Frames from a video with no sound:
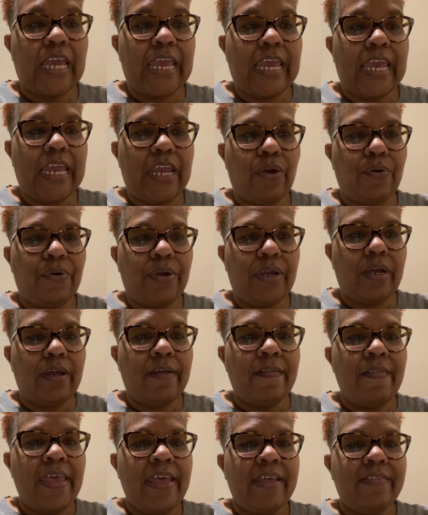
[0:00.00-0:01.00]

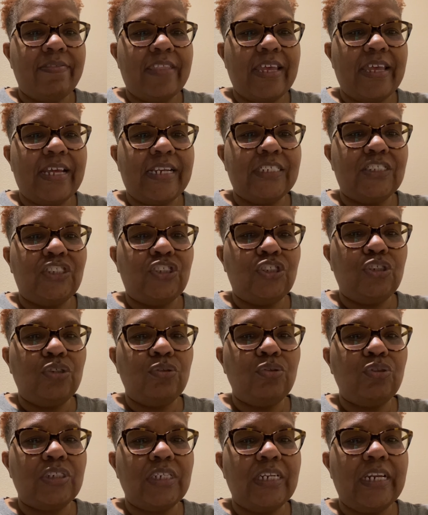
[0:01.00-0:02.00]
area that is
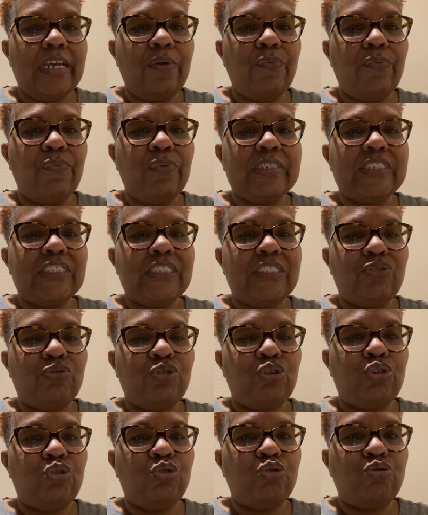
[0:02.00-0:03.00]
usually
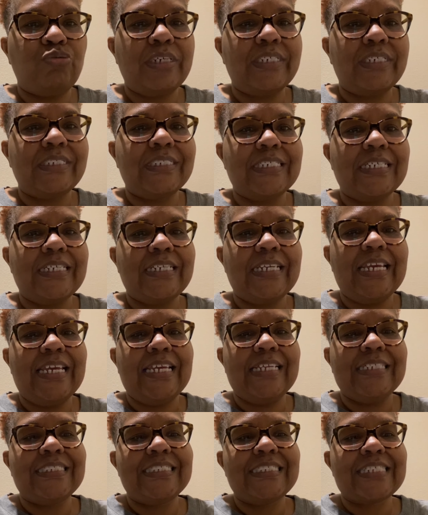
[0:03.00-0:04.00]
restricted
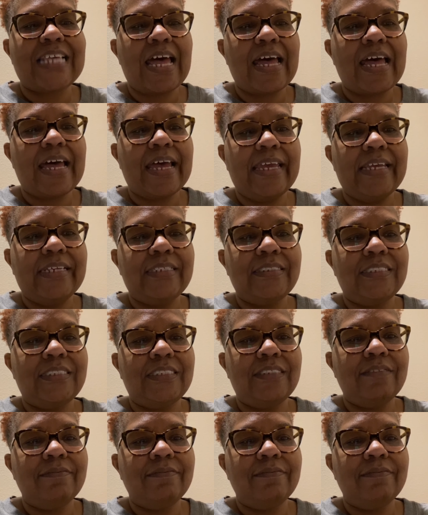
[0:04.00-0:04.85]
in size.